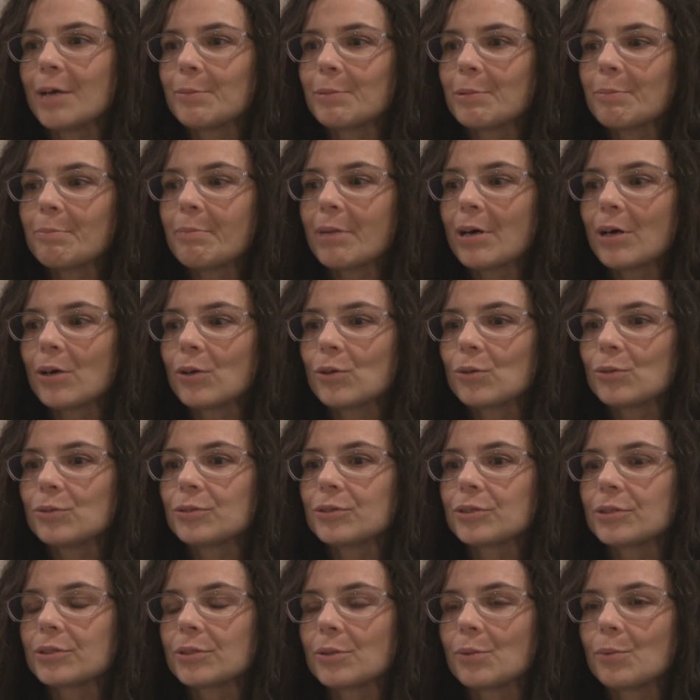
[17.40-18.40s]
came
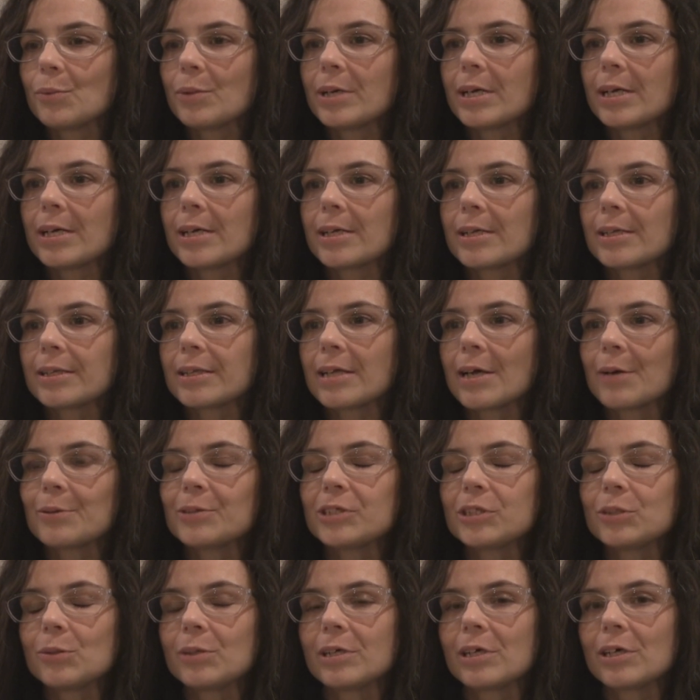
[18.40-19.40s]
about with, I
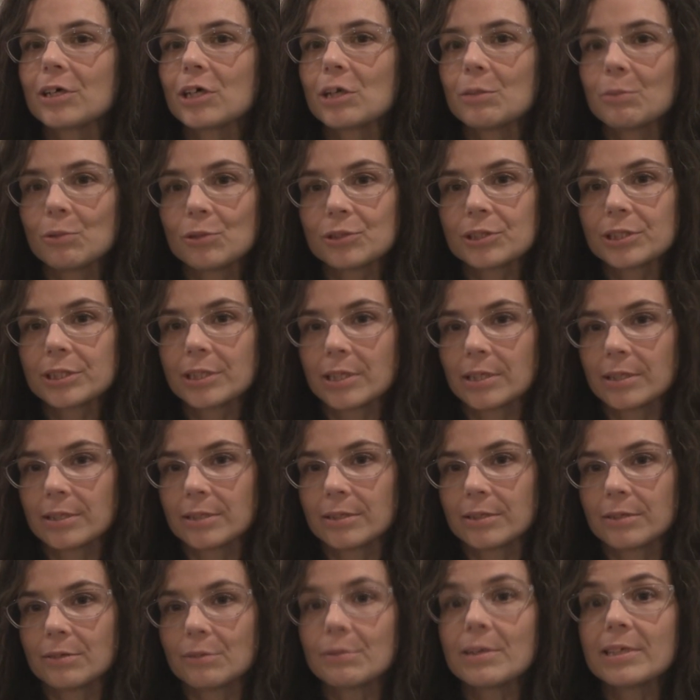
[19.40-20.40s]
was doing a
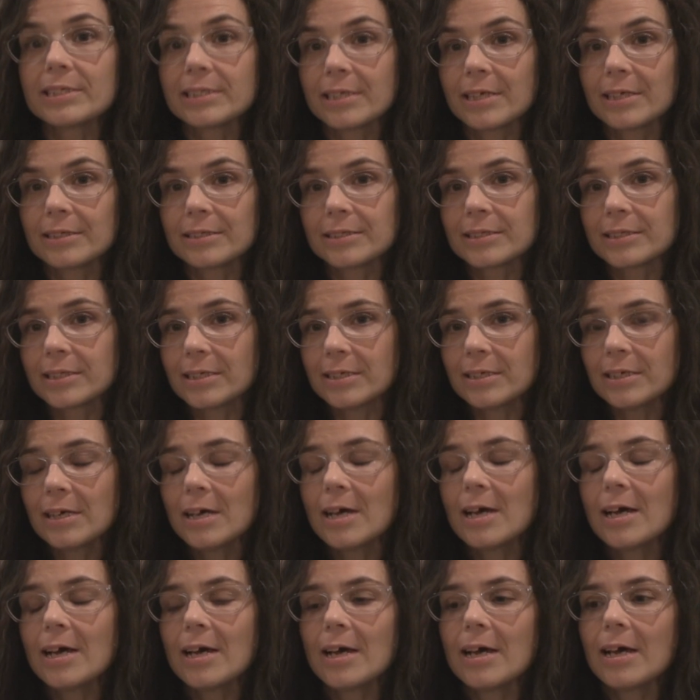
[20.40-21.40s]
Camosun
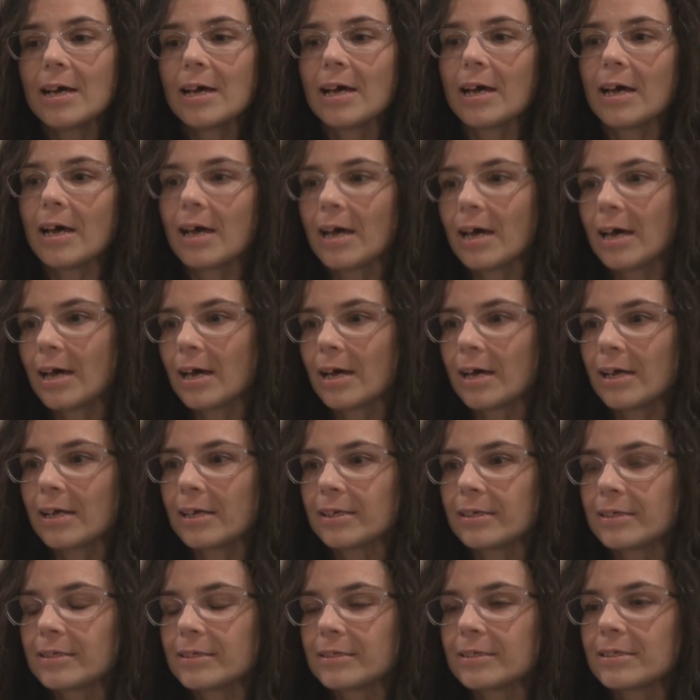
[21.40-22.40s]
residency,
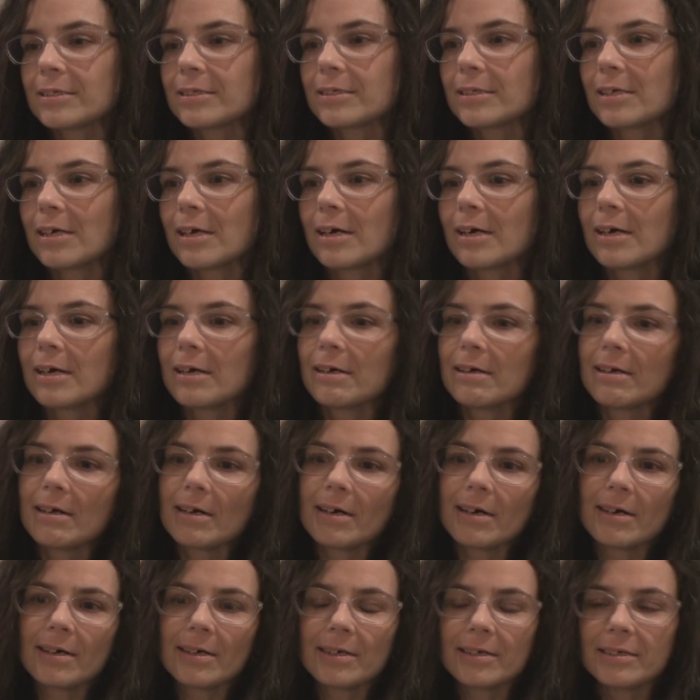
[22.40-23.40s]
and
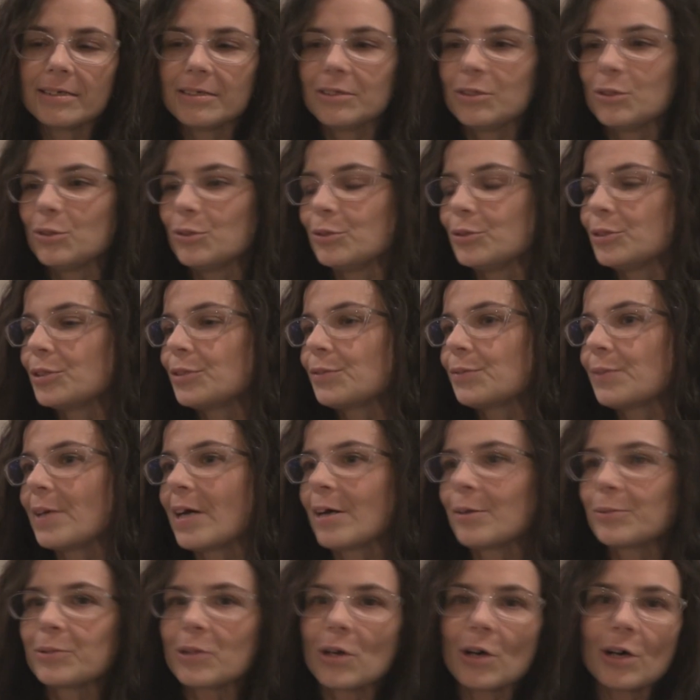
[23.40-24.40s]
I use
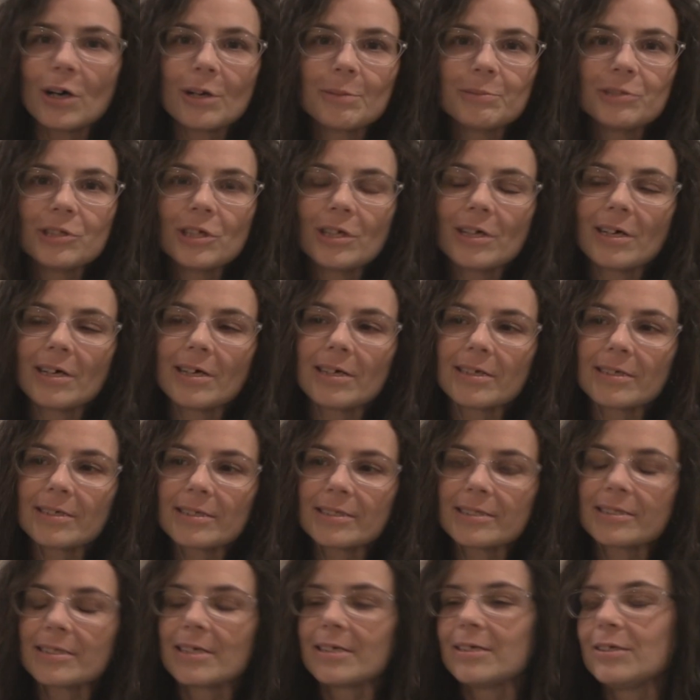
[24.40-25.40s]
found
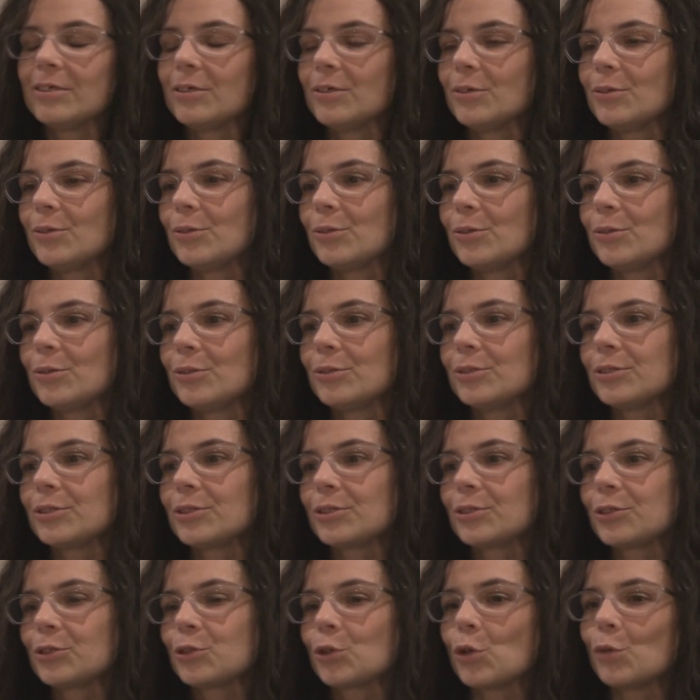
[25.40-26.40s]
objects, I
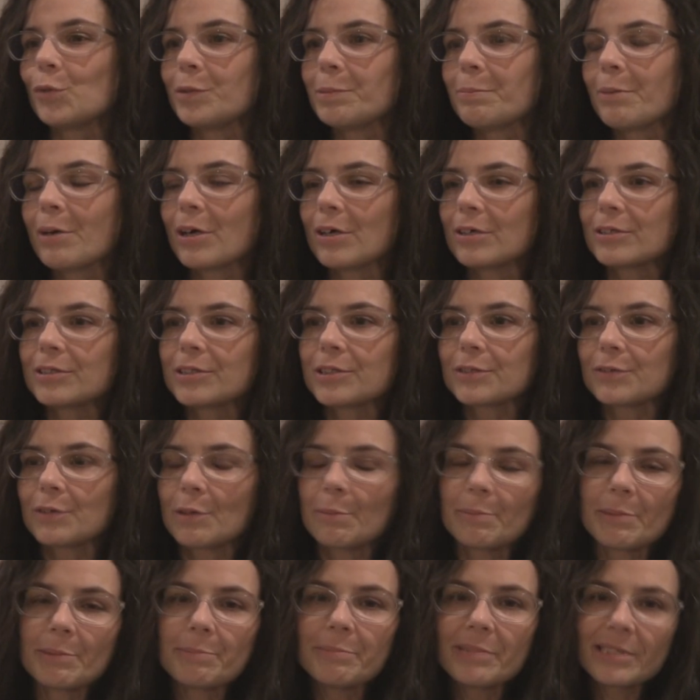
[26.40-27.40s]
use trophy parts
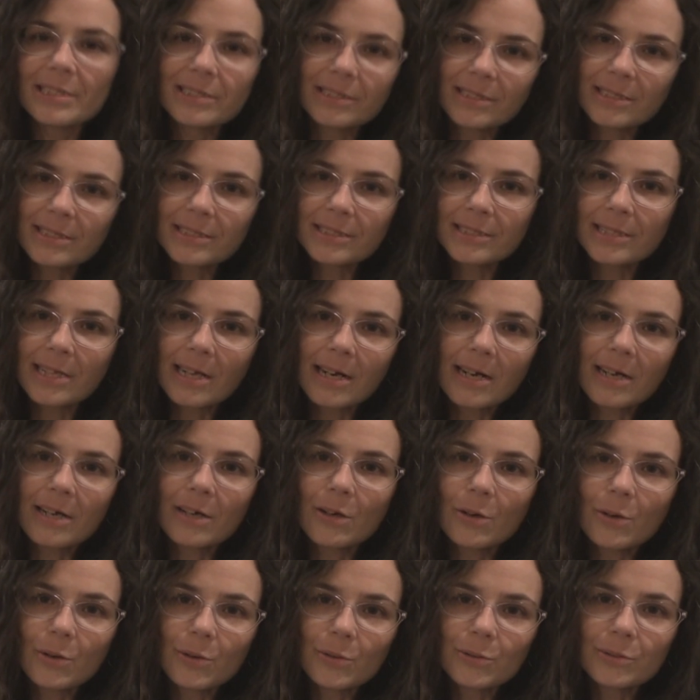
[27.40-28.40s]
from a business that
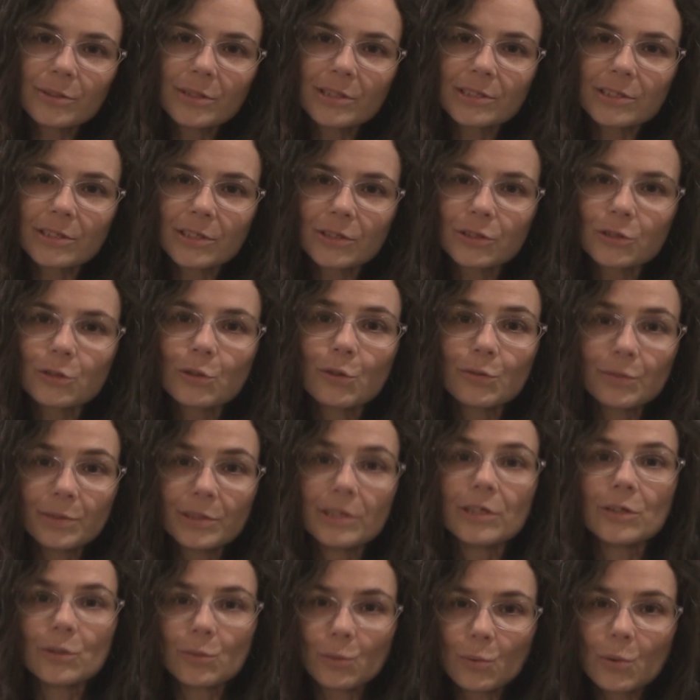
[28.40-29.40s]
I own. It's a
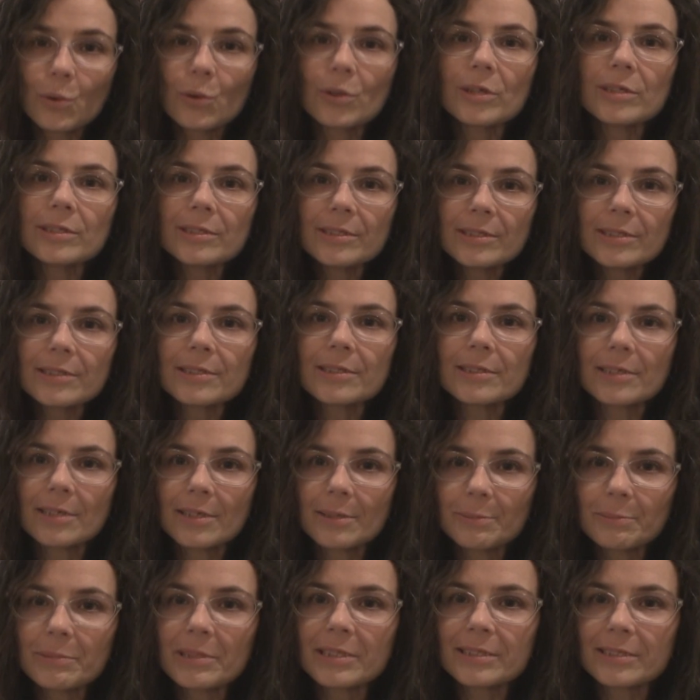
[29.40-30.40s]
trophy and awards
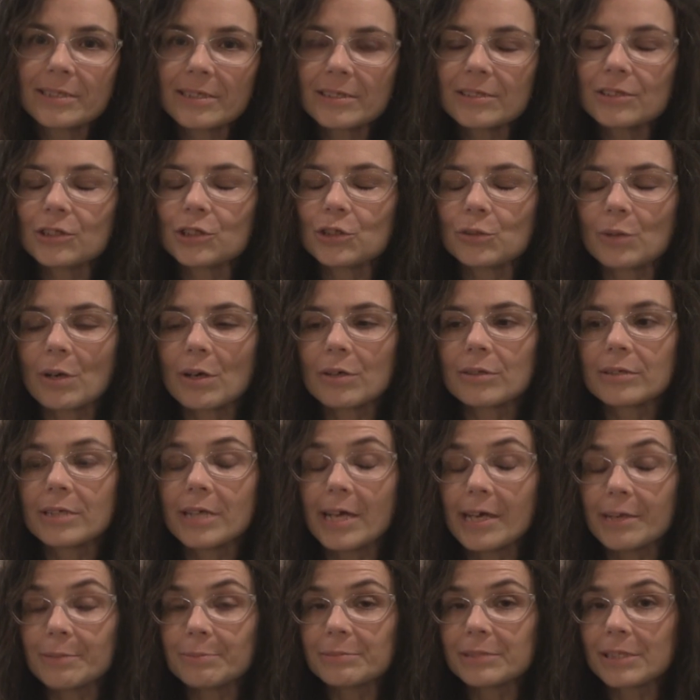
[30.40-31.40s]
business,
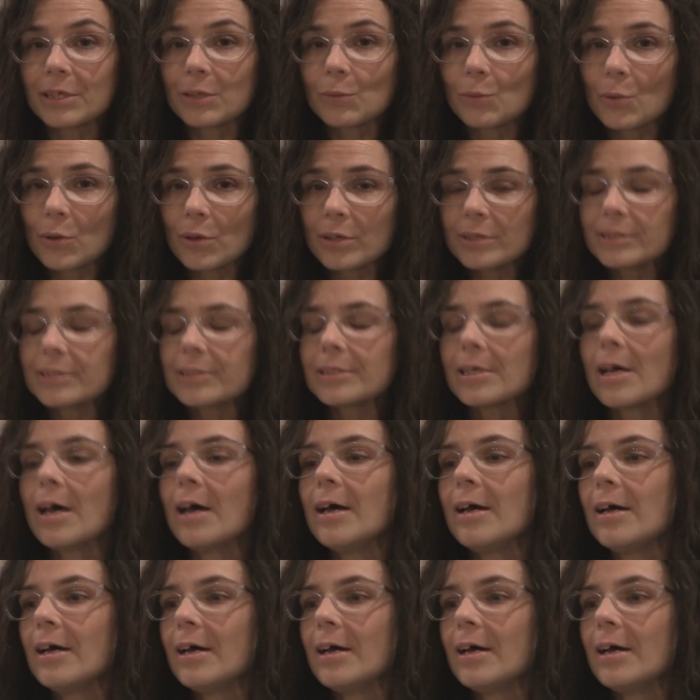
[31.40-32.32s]
Gerard Games and Awards.